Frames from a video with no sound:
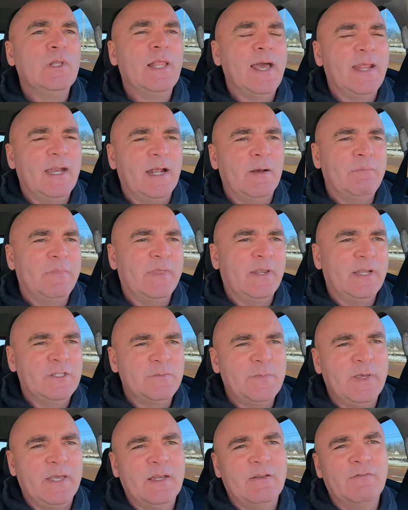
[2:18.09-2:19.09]
lineup that
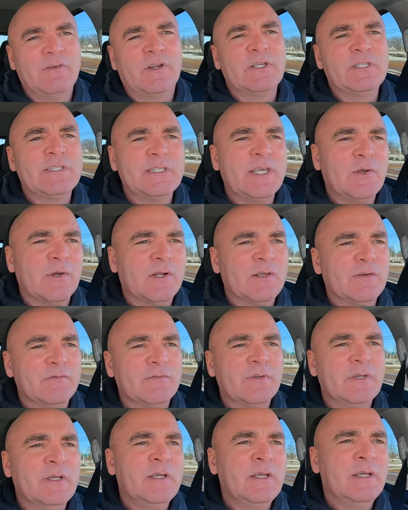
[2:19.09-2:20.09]
has been very secretive.